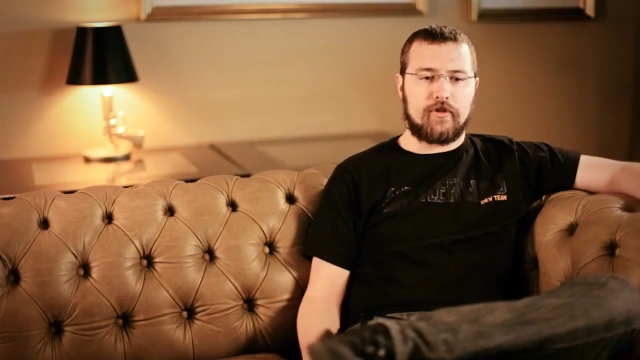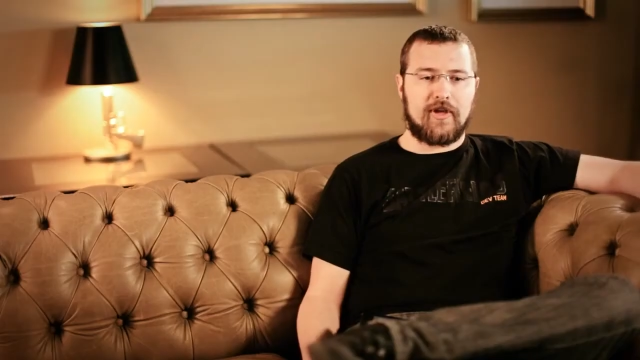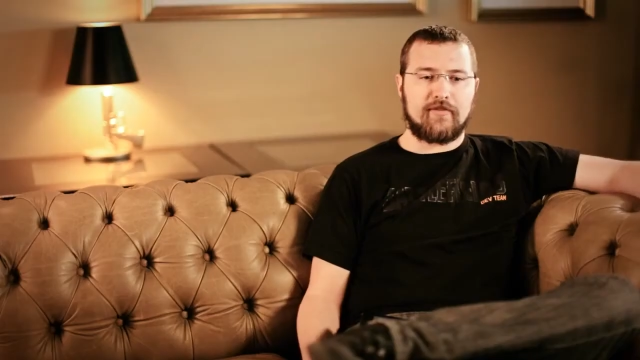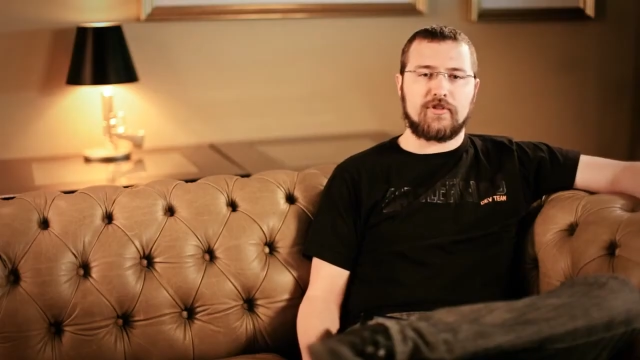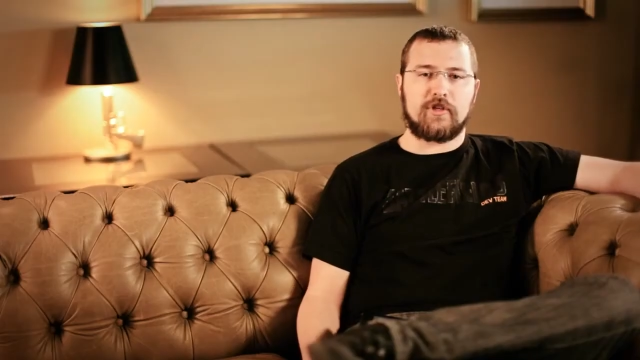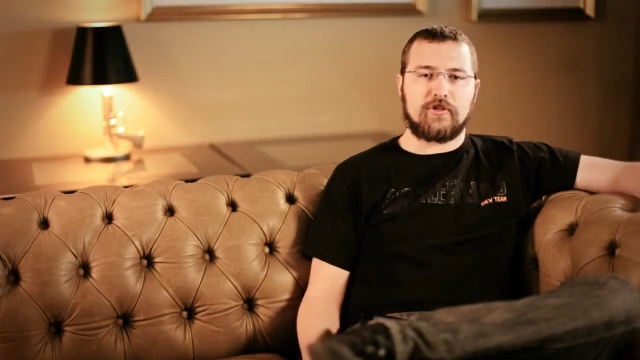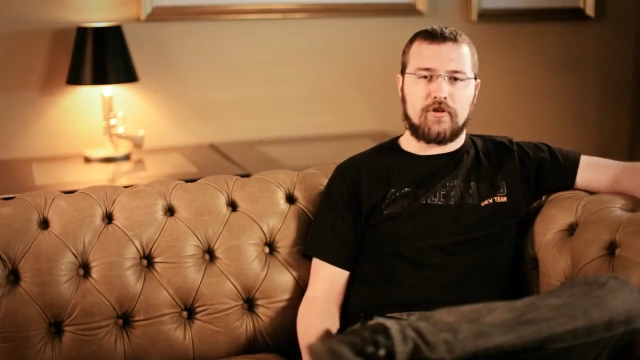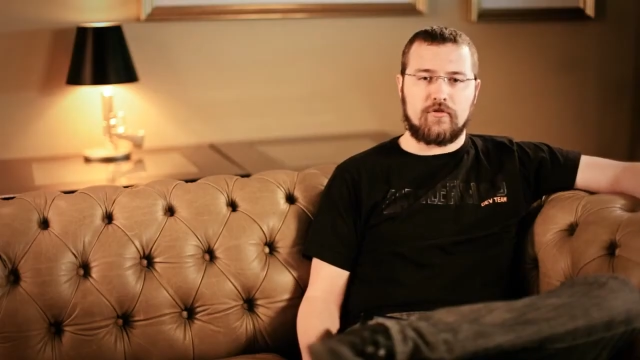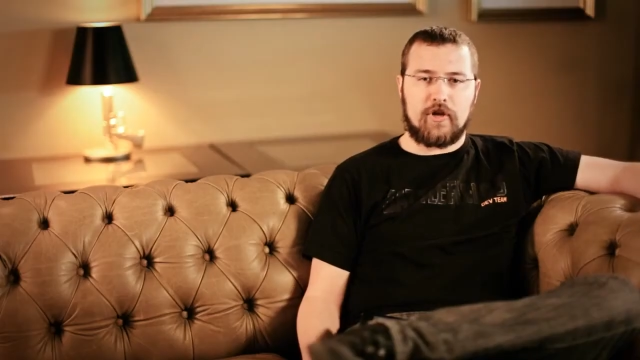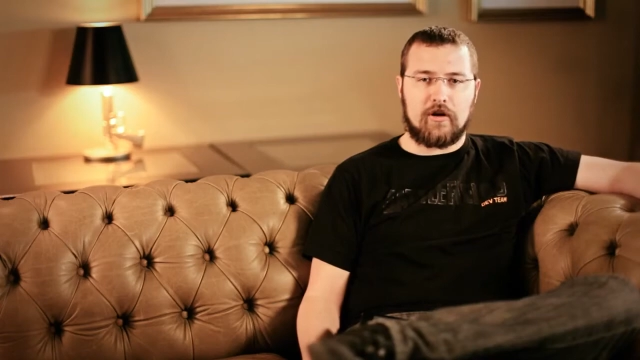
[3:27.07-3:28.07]
the
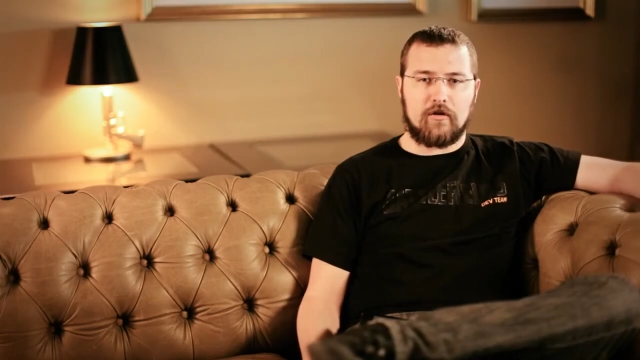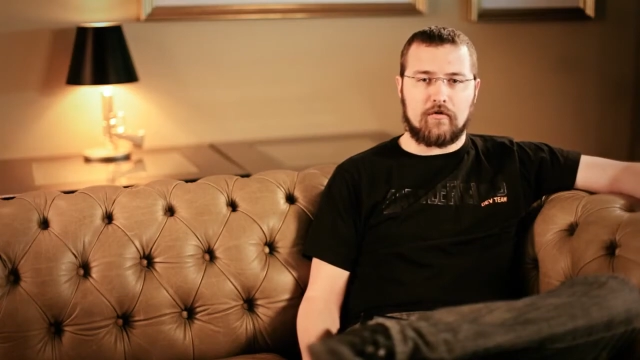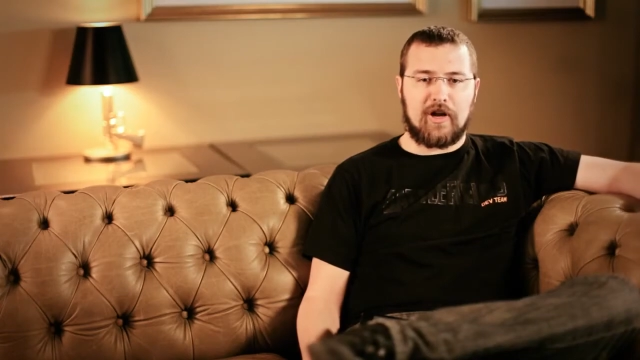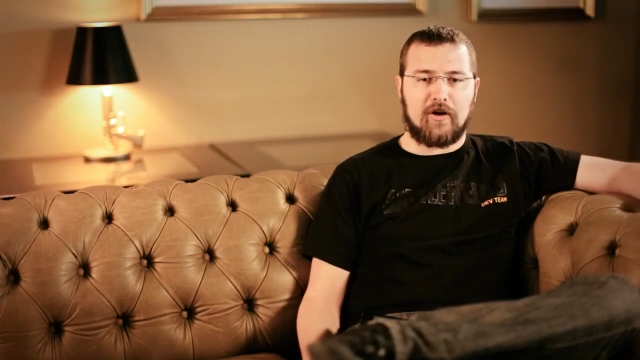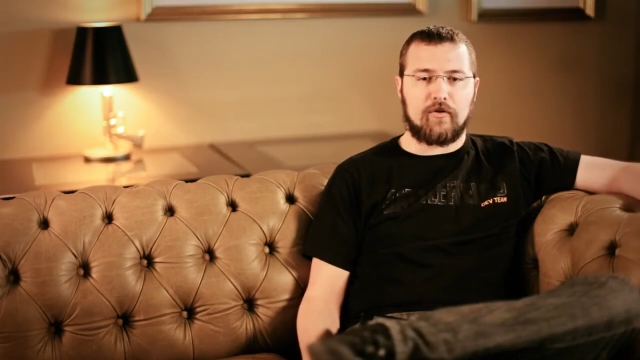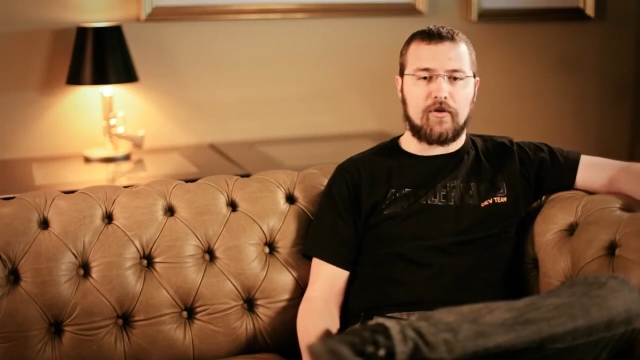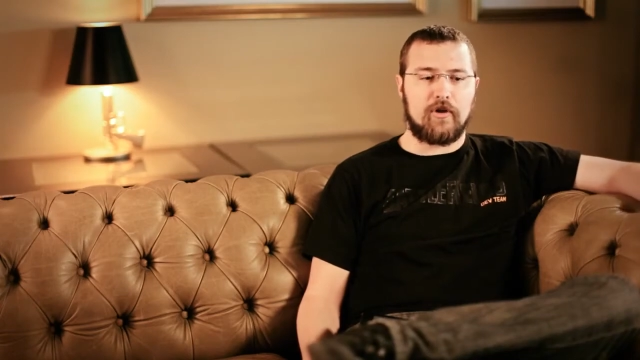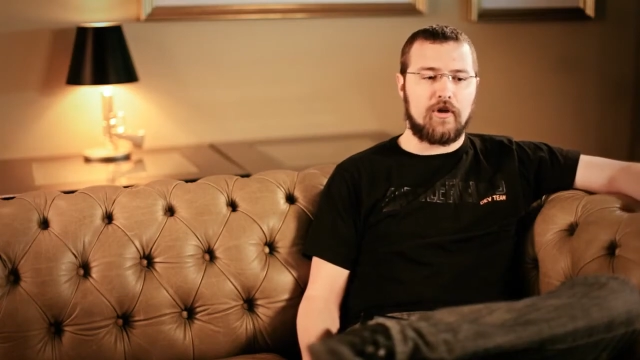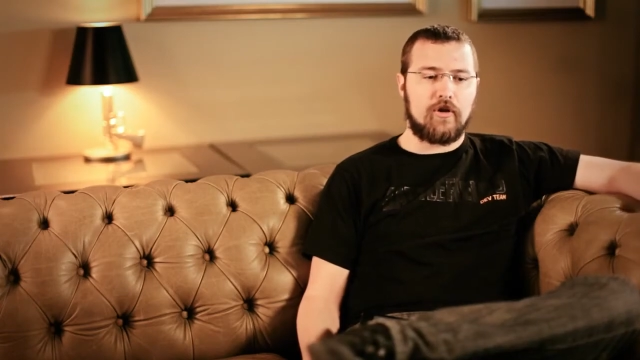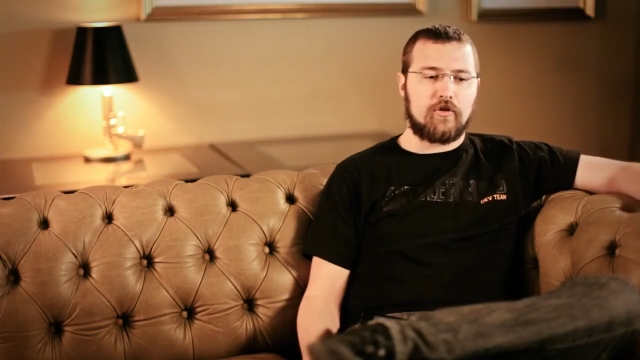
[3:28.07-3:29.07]
7.62 NATO round.
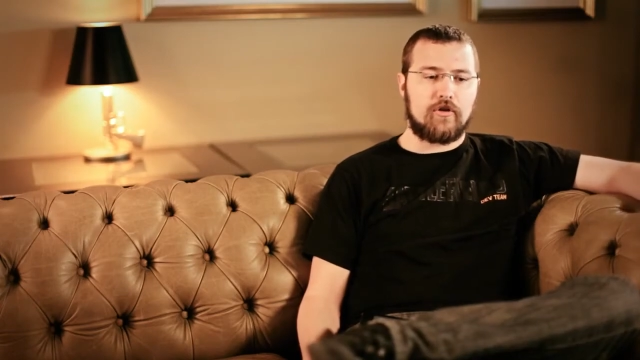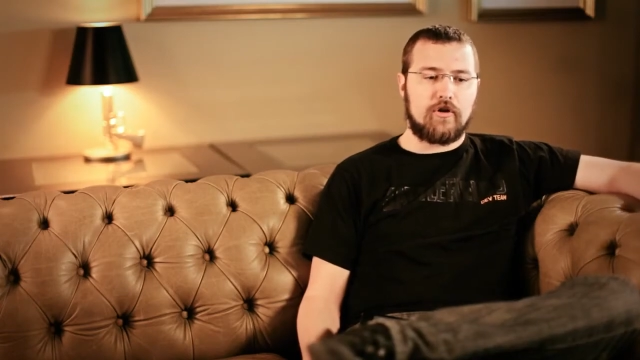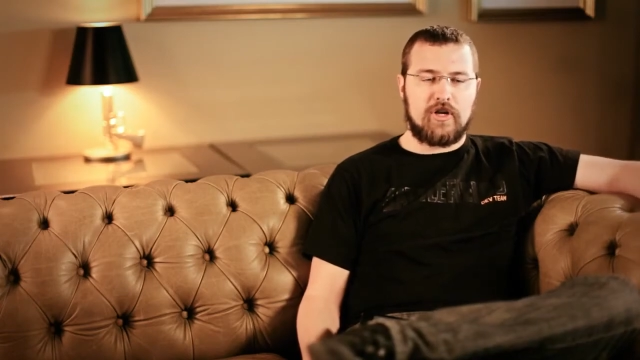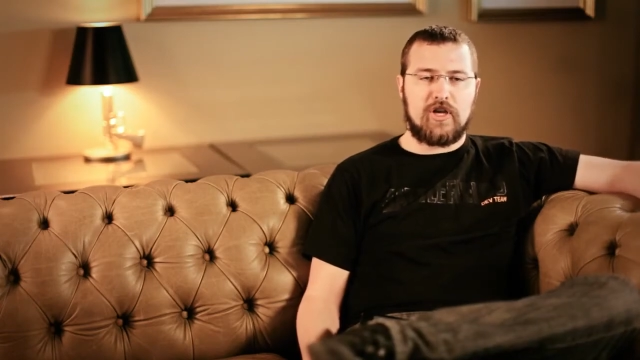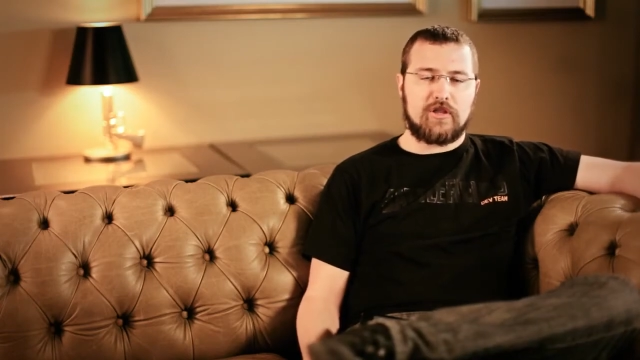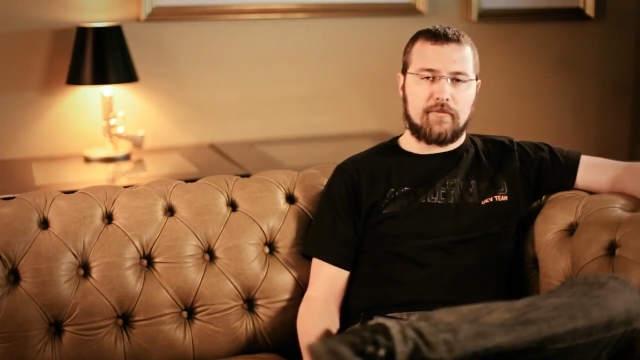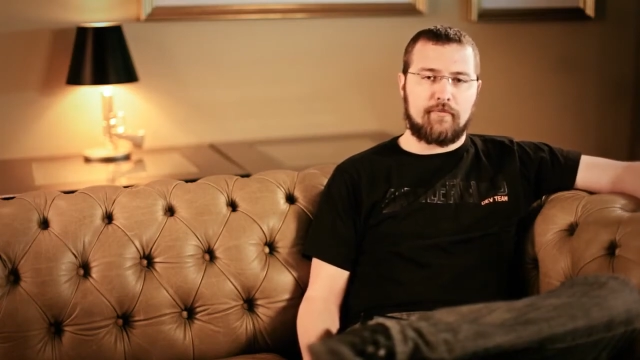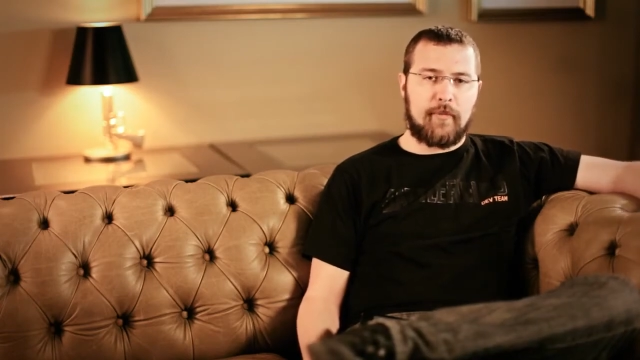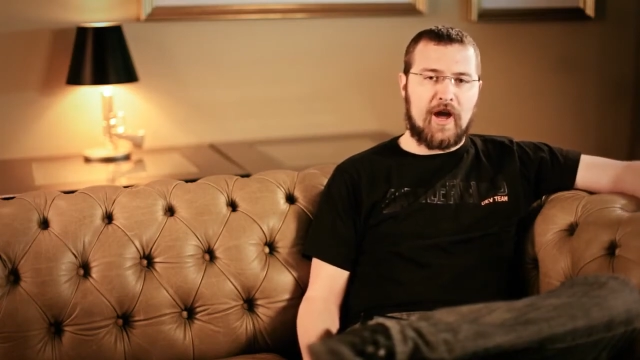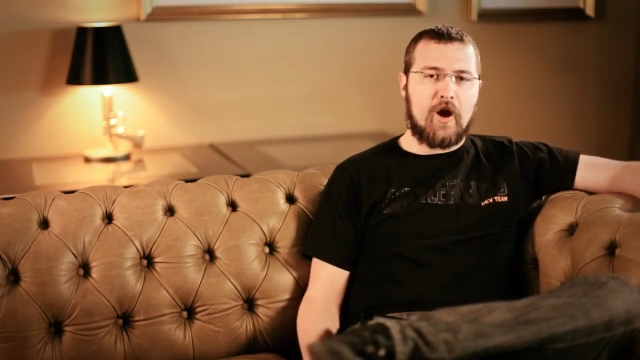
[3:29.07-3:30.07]
So you're going to get the
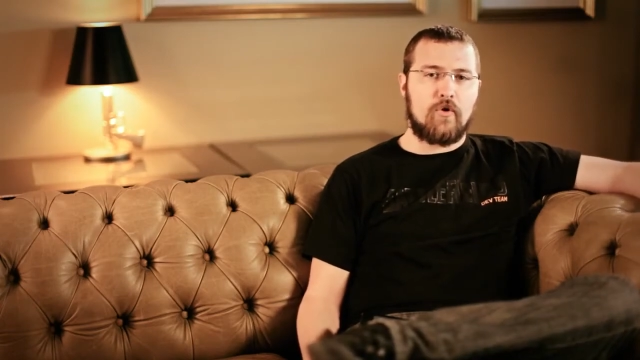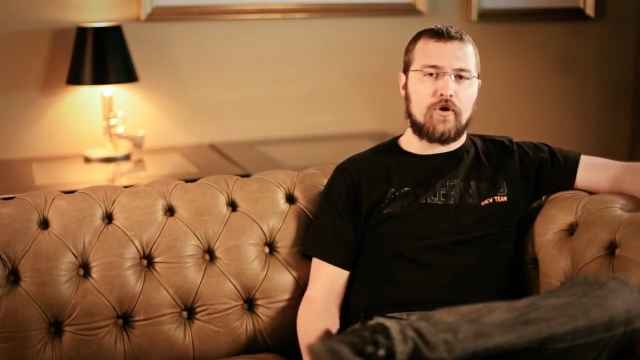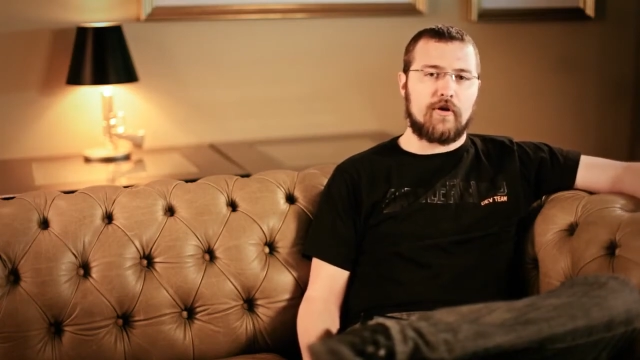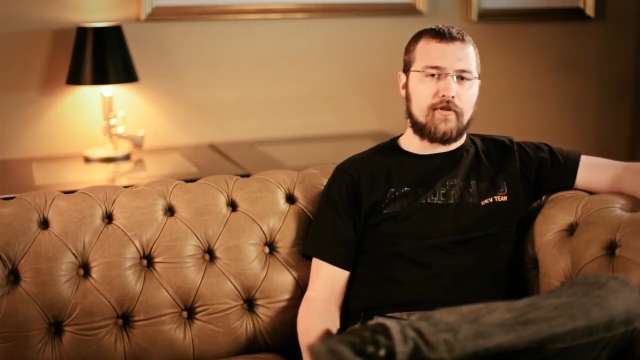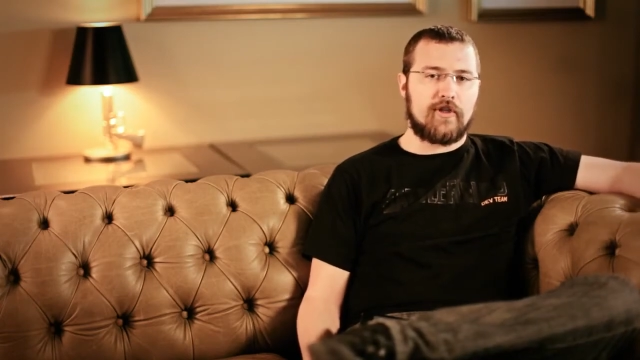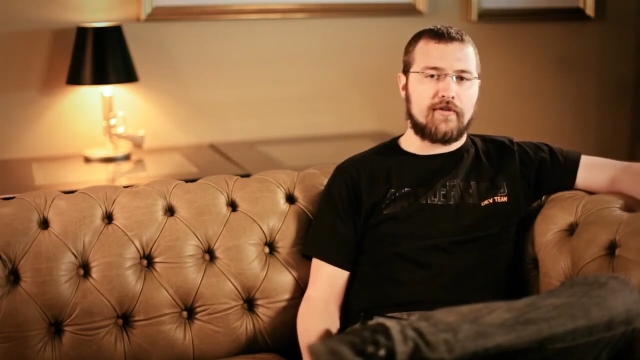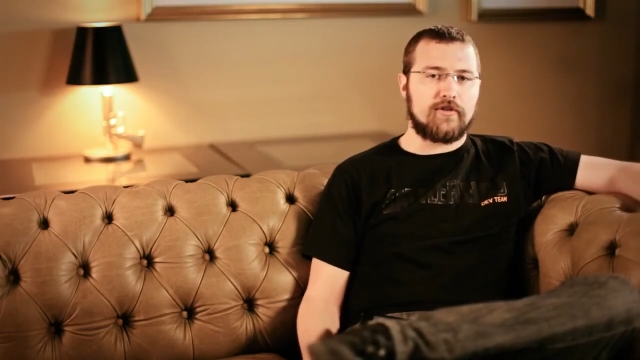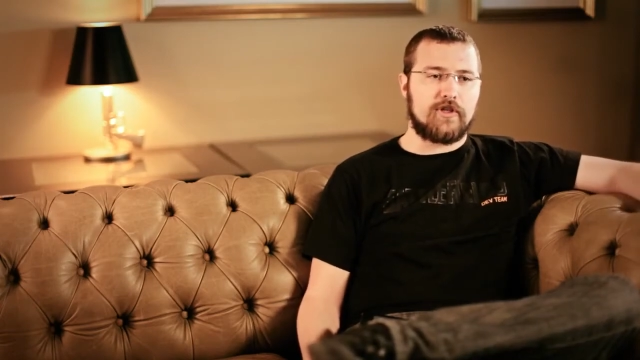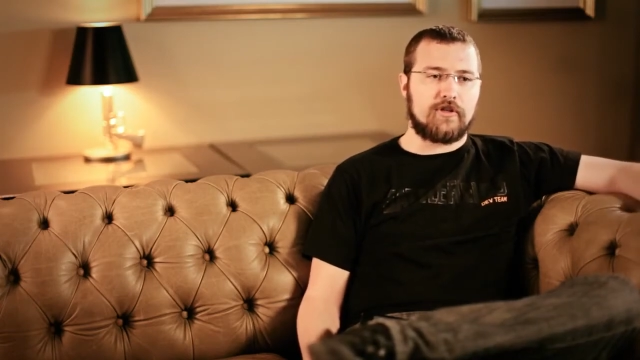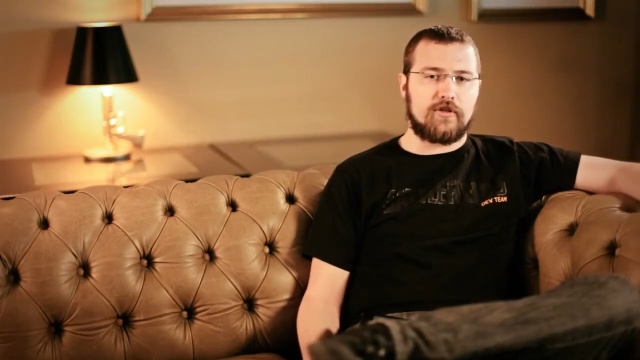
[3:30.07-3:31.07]
power of the
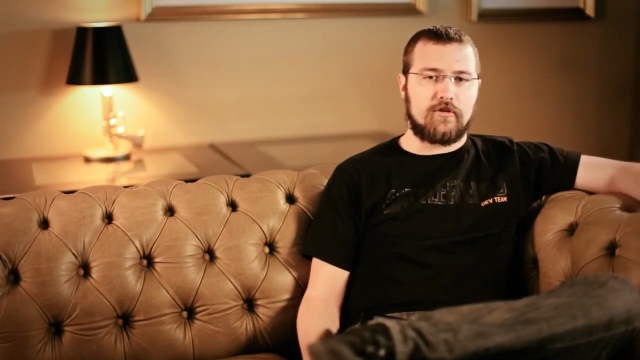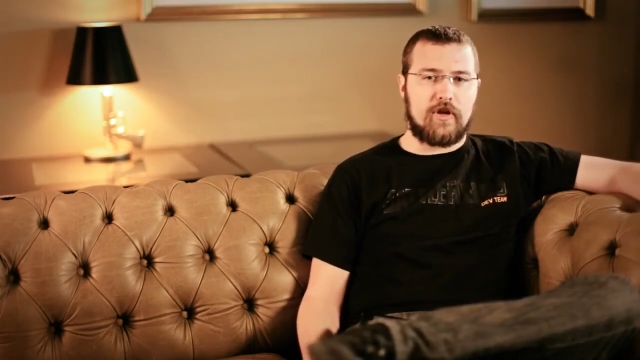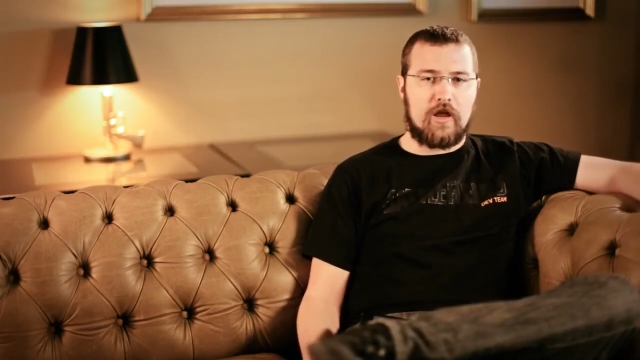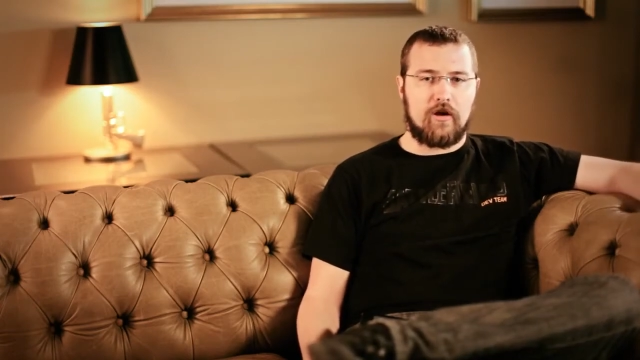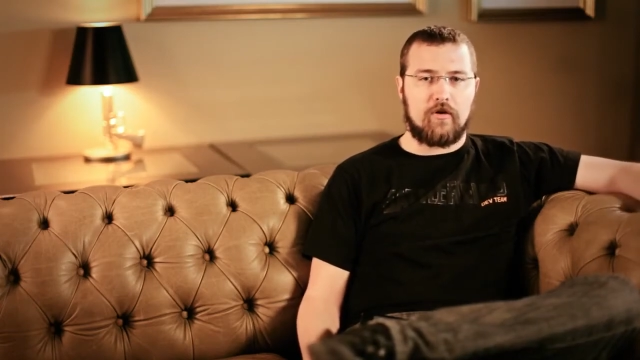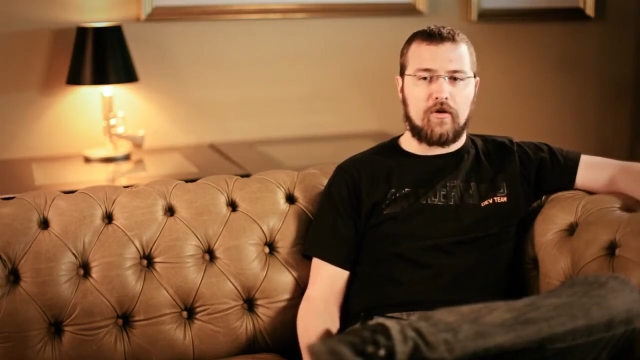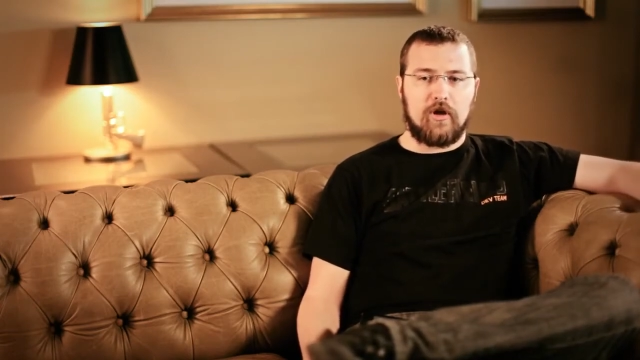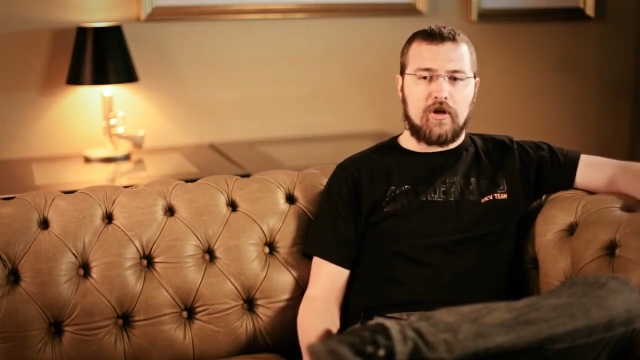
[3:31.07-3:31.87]
7.62 NATO